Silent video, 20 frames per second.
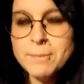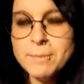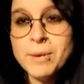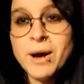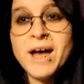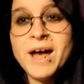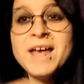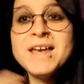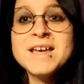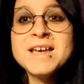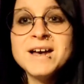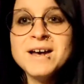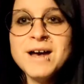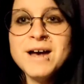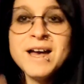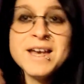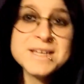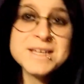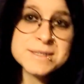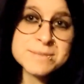But I
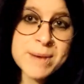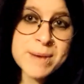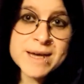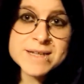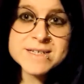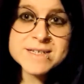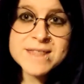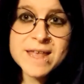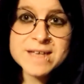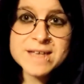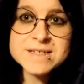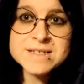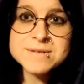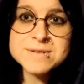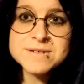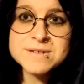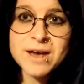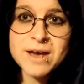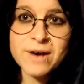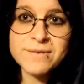expect
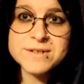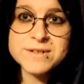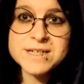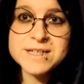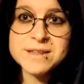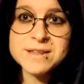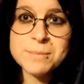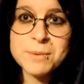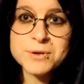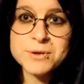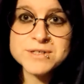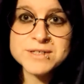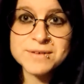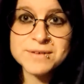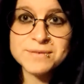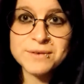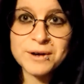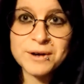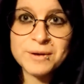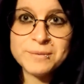that's covered in the books
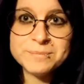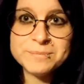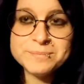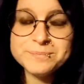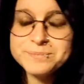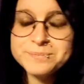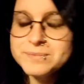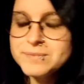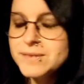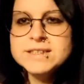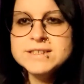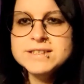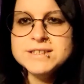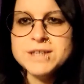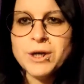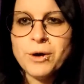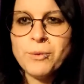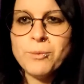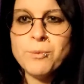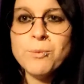that follow.
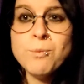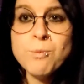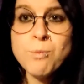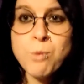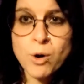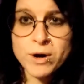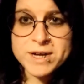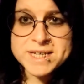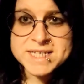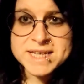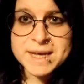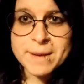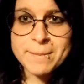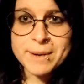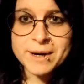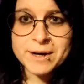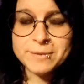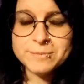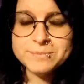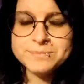So, what is it
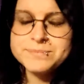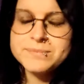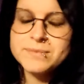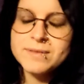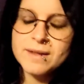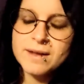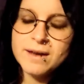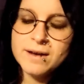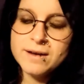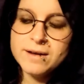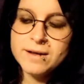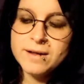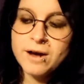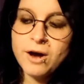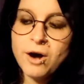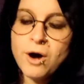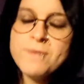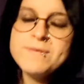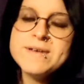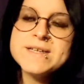about?
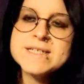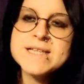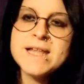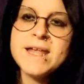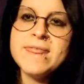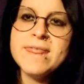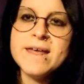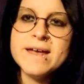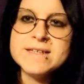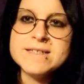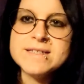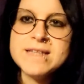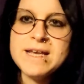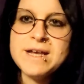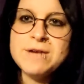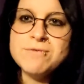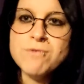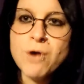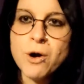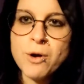Obviously there's
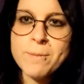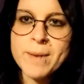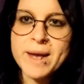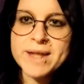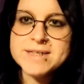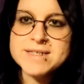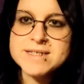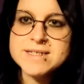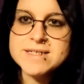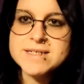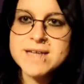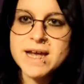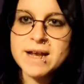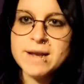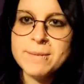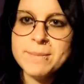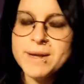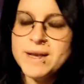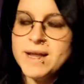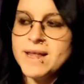the romance
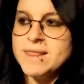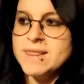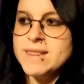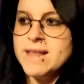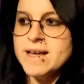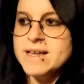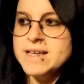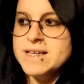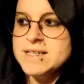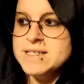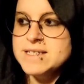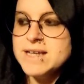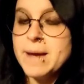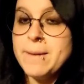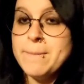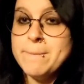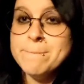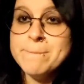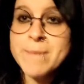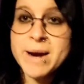element, and that is
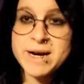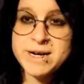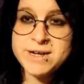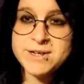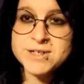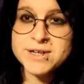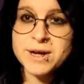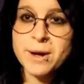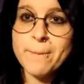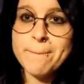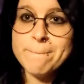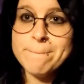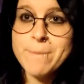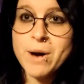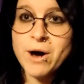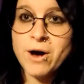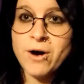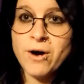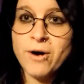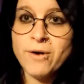a major
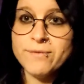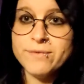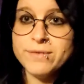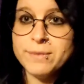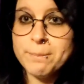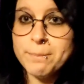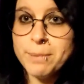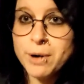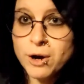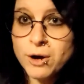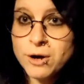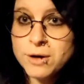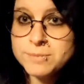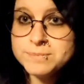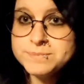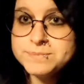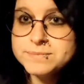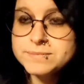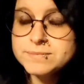part of the plot,